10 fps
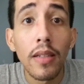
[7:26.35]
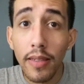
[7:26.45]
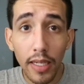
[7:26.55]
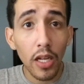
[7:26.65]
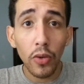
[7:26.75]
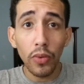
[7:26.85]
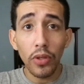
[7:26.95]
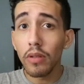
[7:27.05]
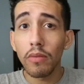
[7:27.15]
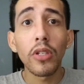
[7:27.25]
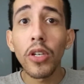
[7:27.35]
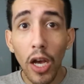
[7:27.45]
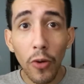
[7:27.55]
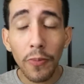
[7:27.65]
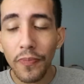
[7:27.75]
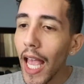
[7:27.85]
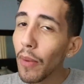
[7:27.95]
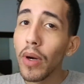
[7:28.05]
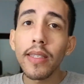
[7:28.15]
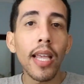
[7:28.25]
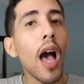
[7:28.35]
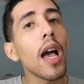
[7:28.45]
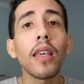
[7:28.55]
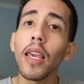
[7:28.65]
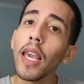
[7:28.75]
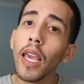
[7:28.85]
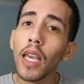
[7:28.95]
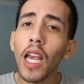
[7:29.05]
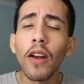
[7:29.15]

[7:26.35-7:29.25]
So, you know? And we're talking.